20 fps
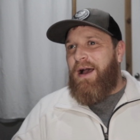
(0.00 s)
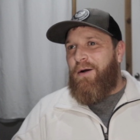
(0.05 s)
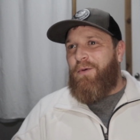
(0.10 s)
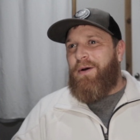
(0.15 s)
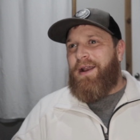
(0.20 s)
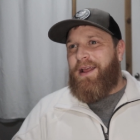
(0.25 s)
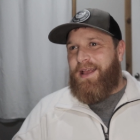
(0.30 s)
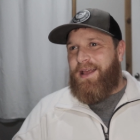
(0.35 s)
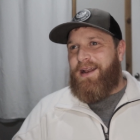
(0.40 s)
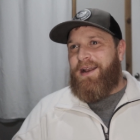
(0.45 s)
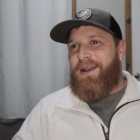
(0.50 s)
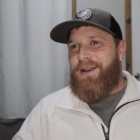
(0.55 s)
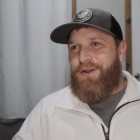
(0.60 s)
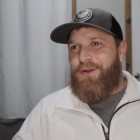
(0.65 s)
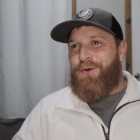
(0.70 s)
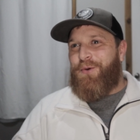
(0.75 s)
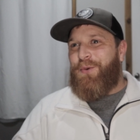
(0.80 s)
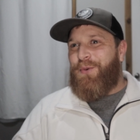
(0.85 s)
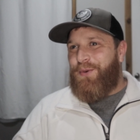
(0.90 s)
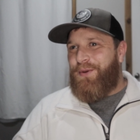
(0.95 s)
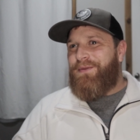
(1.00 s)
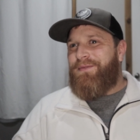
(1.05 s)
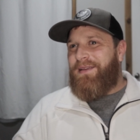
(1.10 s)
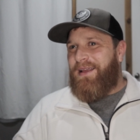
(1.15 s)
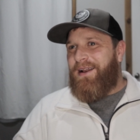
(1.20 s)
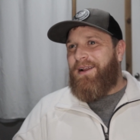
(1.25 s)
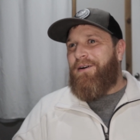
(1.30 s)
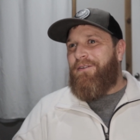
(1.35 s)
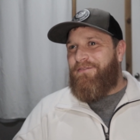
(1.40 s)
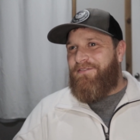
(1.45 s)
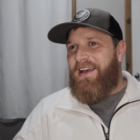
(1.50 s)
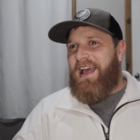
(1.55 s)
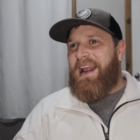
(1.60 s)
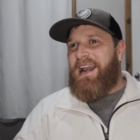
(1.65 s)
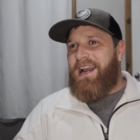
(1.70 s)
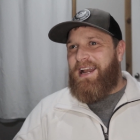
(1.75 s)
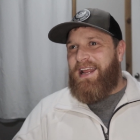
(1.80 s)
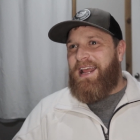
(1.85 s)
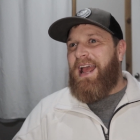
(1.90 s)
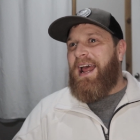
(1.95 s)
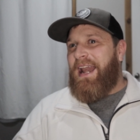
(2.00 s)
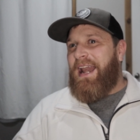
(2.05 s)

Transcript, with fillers: I want to get a new, you know, vanity